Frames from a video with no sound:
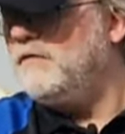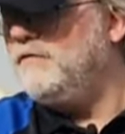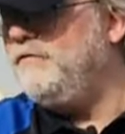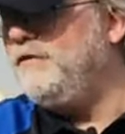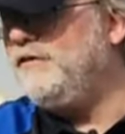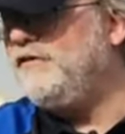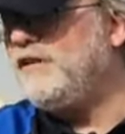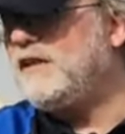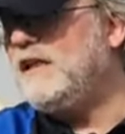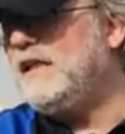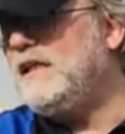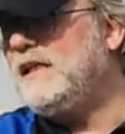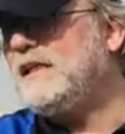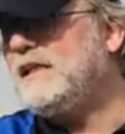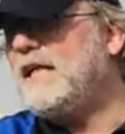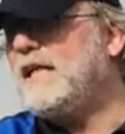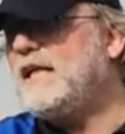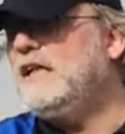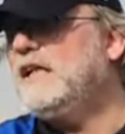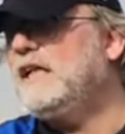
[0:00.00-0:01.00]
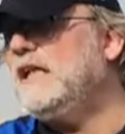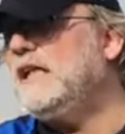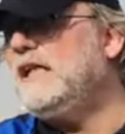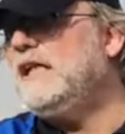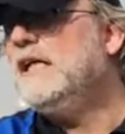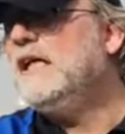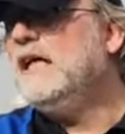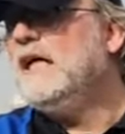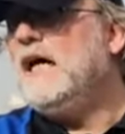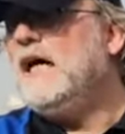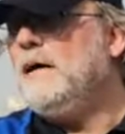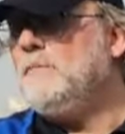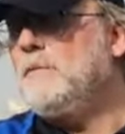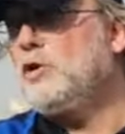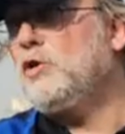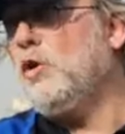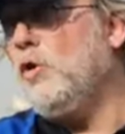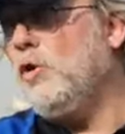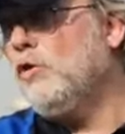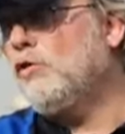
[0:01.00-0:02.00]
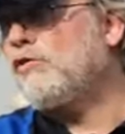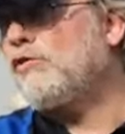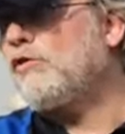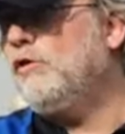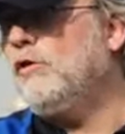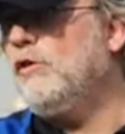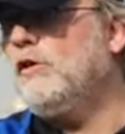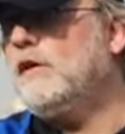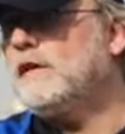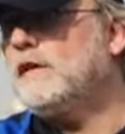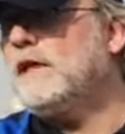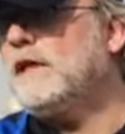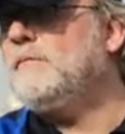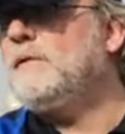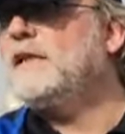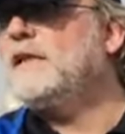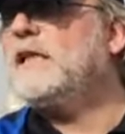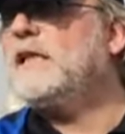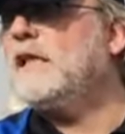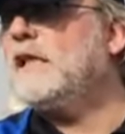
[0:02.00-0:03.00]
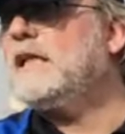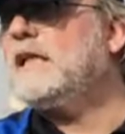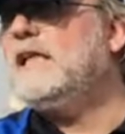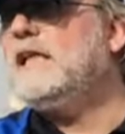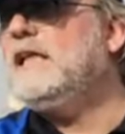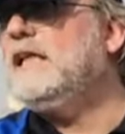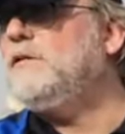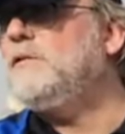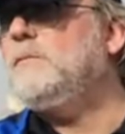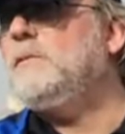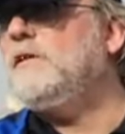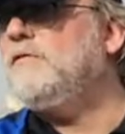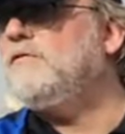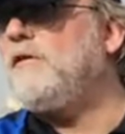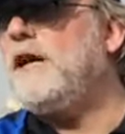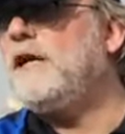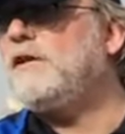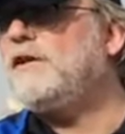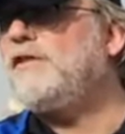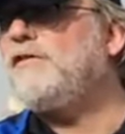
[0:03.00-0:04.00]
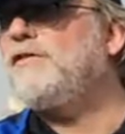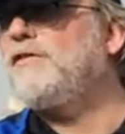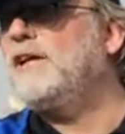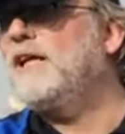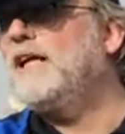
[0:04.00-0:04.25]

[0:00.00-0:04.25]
physically, technically, but also their mentality to be fighters,